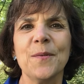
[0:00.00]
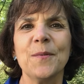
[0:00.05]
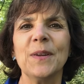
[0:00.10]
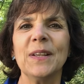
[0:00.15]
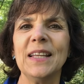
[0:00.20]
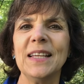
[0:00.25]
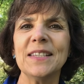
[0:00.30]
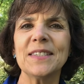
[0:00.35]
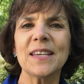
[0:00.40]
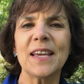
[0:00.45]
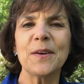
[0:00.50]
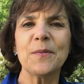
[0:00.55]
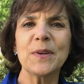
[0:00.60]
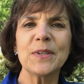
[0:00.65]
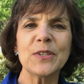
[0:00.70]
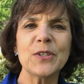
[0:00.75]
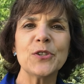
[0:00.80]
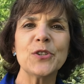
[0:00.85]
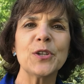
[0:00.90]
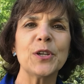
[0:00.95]
Well, Lisa, I
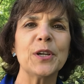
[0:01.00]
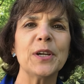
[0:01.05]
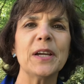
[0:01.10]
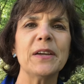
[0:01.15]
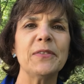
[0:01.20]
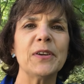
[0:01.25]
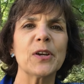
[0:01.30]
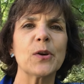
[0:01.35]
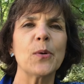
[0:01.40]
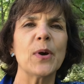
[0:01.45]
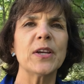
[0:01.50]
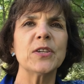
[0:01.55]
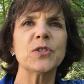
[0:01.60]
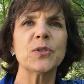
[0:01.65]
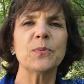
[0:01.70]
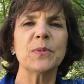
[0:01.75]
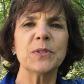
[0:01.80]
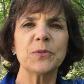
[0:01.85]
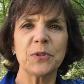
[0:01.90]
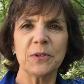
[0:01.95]
wasn't sure if your
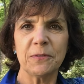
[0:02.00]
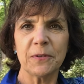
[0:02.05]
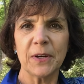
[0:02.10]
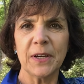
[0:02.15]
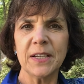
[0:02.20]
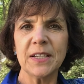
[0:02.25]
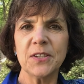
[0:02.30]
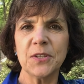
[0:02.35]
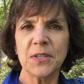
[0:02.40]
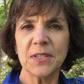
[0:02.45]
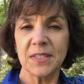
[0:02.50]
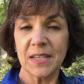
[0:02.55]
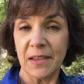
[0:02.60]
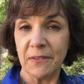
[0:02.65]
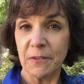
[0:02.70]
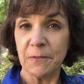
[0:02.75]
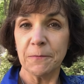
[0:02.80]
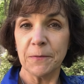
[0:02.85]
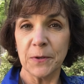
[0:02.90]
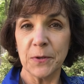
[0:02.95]
question was referring to the
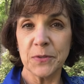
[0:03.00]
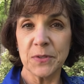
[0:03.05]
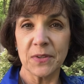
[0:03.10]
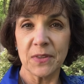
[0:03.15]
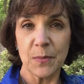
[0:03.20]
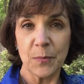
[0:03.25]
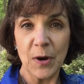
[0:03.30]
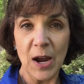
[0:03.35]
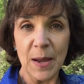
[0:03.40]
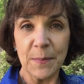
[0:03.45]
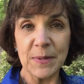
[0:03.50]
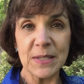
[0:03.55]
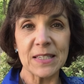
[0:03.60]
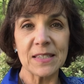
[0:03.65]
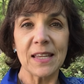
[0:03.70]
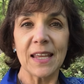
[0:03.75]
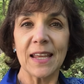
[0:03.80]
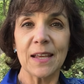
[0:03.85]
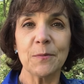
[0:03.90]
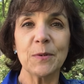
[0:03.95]
seven foods of the promised
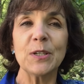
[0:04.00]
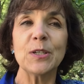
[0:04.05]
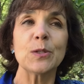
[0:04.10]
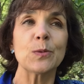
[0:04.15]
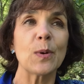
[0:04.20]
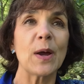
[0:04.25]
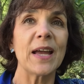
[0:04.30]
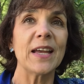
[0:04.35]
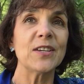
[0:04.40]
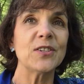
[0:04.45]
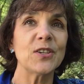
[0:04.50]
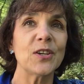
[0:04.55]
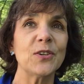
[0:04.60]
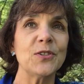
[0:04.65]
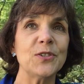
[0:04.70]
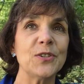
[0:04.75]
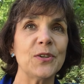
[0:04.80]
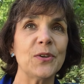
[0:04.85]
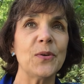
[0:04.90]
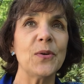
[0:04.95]
land, which is why I
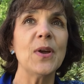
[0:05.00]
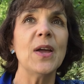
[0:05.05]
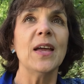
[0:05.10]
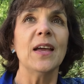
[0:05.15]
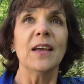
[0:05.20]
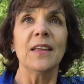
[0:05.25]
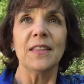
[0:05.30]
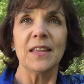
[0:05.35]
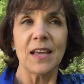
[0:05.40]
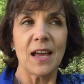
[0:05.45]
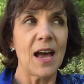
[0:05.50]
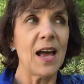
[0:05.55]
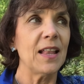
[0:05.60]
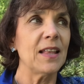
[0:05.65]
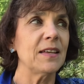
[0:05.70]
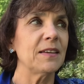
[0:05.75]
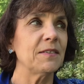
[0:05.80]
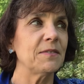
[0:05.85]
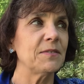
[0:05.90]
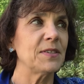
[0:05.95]
showed you the
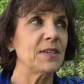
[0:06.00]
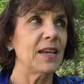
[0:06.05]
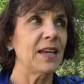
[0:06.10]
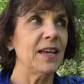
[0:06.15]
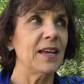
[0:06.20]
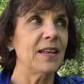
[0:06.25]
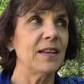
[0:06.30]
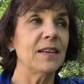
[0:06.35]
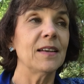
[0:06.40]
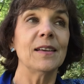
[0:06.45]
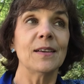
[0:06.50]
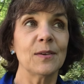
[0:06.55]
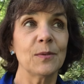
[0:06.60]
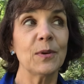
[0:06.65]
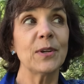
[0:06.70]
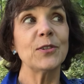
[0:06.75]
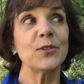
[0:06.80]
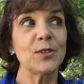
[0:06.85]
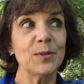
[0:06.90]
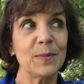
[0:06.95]
olives and
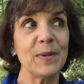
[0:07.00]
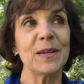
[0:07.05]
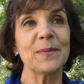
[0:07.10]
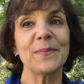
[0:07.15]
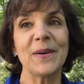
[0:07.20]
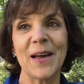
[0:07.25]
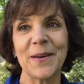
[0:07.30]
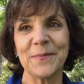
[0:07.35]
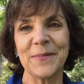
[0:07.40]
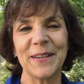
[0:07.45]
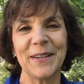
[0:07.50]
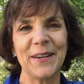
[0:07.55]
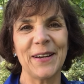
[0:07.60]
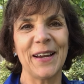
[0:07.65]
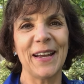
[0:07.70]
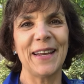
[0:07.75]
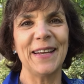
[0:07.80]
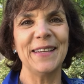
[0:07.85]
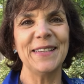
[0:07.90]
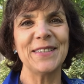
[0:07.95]
what should be a
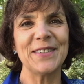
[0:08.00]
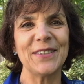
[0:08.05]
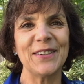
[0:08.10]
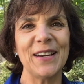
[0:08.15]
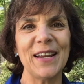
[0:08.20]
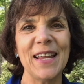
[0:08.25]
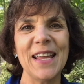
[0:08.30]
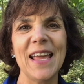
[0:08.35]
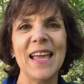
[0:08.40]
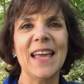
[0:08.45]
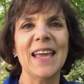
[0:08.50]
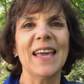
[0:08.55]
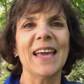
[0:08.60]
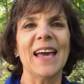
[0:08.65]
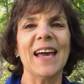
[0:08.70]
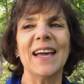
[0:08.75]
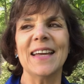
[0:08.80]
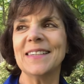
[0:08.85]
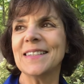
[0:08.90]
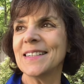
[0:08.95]
pomegranate tree.
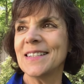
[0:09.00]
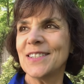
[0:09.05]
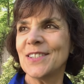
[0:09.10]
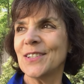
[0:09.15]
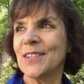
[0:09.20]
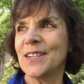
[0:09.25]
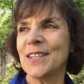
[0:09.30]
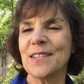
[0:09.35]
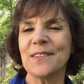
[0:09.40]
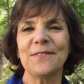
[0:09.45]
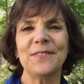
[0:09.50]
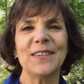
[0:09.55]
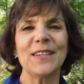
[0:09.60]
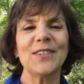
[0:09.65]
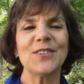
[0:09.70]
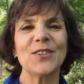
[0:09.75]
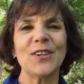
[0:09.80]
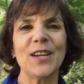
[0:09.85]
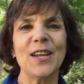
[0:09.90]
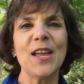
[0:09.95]
I didn't show you the fig
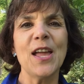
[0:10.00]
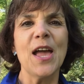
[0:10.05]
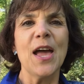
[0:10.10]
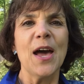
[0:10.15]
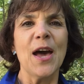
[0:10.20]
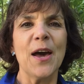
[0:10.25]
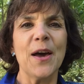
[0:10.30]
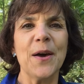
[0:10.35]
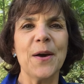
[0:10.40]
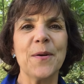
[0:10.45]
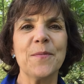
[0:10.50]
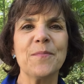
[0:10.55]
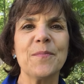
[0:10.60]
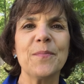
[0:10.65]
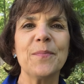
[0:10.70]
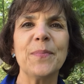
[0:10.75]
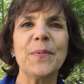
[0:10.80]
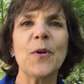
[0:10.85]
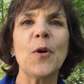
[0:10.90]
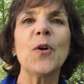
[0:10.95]
tree, uh,
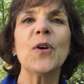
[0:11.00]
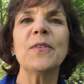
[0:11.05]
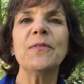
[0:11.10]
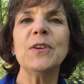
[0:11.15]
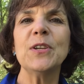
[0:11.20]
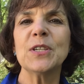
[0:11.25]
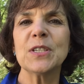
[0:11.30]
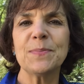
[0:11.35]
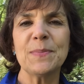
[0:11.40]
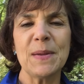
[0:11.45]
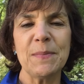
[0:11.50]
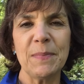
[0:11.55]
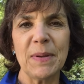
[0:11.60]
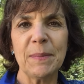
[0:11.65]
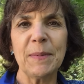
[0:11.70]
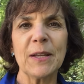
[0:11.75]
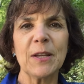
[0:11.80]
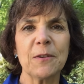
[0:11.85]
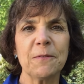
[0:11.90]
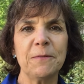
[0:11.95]
or if you just meant
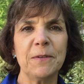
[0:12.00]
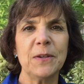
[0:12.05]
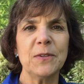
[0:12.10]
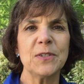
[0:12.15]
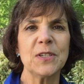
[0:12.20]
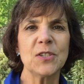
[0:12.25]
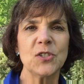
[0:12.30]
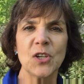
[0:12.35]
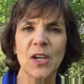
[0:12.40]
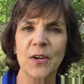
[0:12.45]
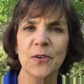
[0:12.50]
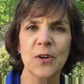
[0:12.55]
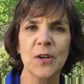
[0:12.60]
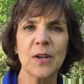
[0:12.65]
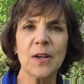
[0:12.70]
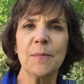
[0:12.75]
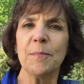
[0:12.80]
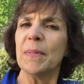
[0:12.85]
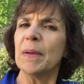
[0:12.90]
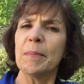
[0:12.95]
biblical foods in
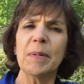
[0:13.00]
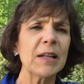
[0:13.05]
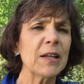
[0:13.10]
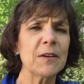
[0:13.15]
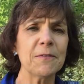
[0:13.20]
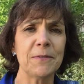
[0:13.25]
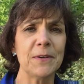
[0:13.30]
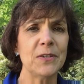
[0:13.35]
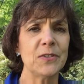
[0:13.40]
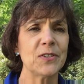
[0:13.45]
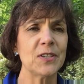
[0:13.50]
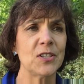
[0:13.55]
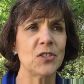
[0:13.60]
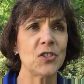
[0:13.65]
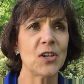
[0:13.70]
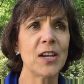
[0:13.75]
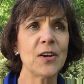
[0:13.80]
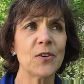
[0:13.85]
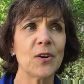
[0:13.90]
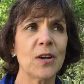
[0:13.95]
general. Biblical foods in
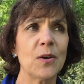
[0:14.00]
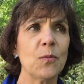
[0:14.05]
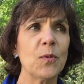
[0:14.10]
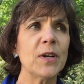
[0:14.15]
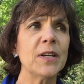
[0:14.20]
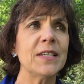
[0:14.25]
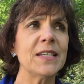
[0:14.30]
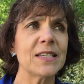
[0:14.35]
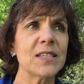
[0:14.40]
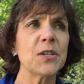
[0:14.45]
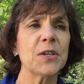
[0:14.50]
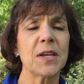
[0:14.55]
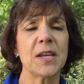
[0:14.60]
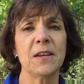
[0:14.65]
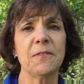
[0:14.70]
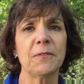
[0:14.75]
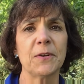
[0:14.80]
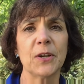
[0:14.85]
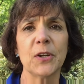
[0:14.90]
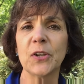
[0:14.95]
general, we're just
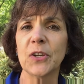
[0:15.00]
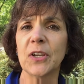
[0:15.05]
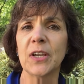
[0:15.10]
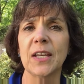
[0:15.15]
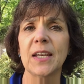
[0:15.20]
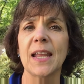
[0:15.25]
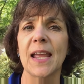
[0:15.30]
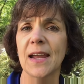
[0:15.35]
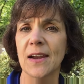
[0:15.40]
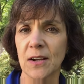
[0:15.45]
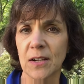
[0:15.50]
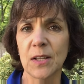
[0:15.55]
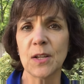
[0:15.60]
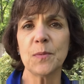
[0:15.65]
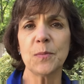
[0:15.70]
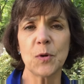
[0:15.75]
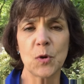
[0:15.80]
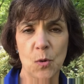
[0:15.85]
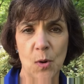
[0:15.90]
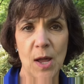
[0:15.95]
looking for good
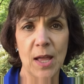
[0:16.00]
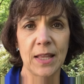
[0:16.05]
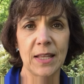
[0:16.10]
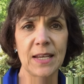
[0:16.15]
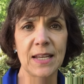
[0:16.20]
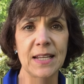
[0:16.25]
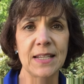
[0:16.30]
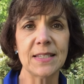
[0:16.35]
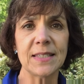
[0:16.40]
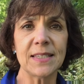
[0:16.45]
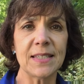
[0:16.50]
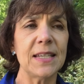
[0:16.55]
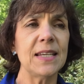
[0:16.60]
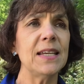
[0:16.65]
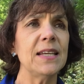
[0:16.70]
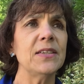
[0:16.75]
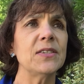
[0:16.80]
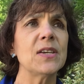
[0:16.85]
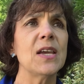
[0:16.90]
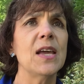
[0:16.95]
heirloom quality
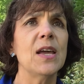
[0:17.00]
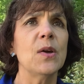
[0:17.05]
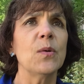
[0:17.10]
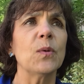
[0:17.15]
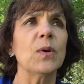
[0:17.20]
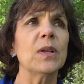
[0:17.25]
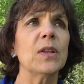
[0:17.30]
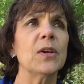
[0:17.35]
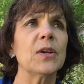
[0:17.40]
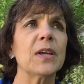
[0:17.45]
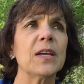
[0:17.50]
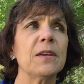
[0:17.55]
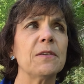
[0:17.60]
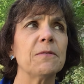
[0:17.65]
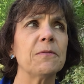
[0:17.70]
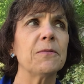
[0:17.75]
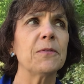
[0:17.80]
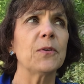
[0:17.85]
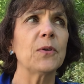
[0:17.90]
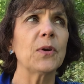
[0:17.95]
seeds. We're looking
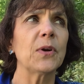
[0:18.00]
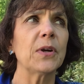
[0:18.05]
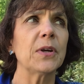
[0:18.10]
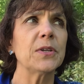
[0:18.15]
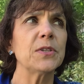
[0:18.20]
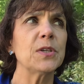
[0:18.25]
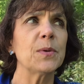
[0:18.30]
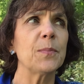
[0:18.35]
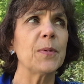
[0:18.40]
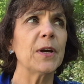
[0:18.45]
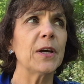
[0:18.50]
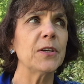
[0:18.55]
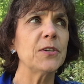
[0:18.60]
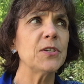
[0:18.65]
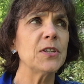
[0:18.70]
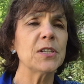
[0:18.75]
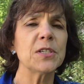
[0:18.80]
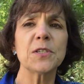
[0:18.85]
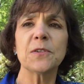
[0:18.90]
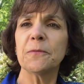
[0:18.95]
for to
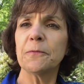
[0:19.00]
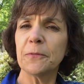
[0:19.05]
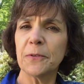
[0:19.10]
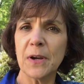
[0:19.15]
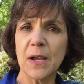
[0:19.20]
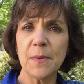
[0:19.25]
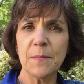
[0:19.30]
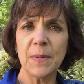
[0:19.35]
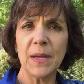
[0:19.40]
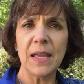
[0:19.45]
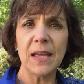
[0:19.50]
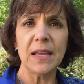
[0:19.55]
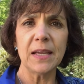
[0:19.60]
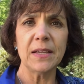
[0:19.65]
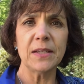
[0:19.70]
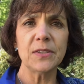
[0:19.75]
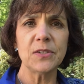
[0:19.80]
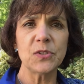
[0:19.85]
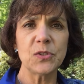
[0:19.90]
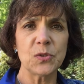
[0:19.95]
purchase from
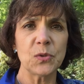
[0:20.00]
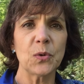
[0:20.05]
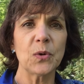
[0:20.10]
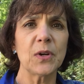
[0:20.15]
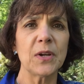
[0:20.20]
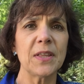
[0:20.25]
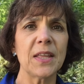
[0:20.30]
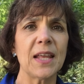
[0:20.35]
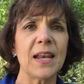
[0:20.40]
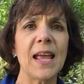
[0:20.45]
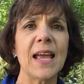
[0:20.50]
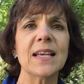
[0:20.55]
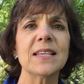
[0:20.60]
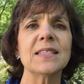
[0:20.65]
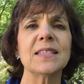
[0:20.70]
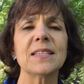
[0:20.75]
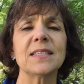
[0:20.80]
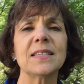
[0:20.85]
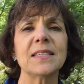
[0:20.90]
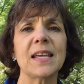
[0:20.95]
a store that
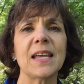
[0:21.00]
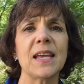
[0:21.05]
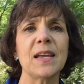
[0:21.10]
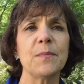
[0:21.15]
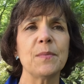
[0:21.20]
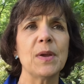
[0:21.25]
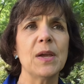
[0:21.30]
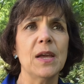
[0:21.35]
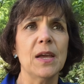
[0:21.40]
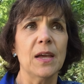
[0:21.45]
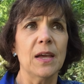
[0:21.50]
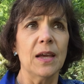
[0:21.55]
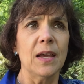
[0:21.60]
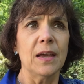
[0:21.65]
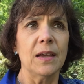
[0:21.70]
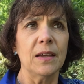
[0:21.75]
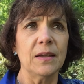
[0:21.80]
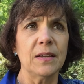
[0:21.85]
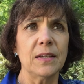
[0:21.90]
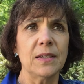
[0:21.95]
has the same
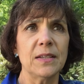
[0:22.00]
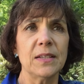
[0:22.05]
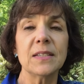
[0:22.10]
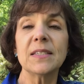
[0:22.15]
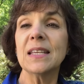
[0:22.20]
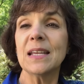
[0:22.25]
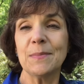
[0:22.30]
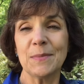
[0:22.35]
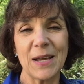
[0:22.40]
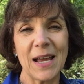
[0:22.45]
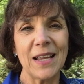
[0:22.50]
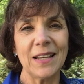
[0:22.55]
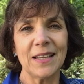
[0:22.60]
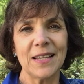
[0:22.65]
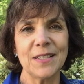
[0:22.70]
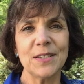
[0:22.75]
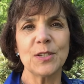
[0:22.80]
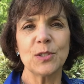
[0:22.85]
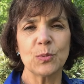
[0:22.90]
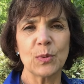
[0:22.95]
uh, same
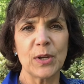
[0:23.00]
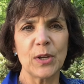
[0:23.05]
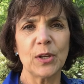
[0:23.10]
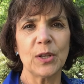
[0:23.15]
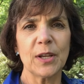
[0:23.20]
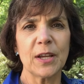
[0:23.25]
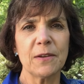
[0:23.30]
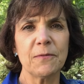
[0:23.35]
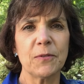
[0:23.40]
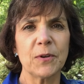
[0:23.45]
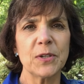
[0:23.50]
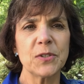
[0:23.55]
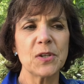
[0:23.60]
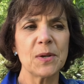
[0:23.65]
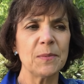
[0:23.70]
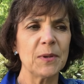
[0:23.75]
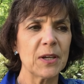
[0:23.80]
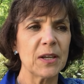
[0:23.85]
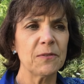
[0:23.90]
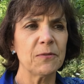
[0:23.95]
guidelines is what you're looking for. So
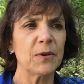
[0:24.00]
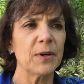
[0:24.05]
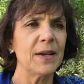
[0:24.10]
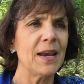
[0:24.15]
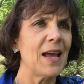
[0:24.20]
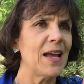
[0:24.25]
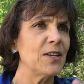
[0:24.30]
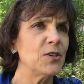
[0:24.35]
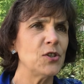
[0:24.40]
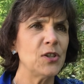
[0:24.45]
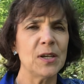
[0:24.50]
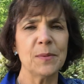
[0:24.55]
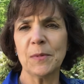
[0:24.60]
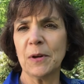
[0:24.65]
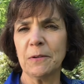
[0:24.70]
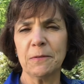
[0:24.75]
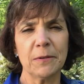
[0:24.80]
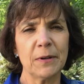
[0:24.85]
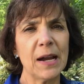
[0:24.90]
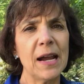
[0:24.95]
I'm looking for
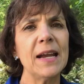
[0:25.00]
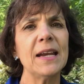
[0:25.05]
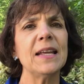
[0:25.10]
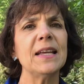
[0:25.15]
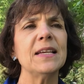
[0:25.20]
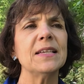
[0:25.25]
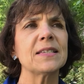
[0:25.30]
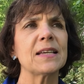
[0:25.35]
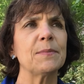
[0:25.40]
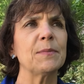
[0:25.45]
non-GMO varieties.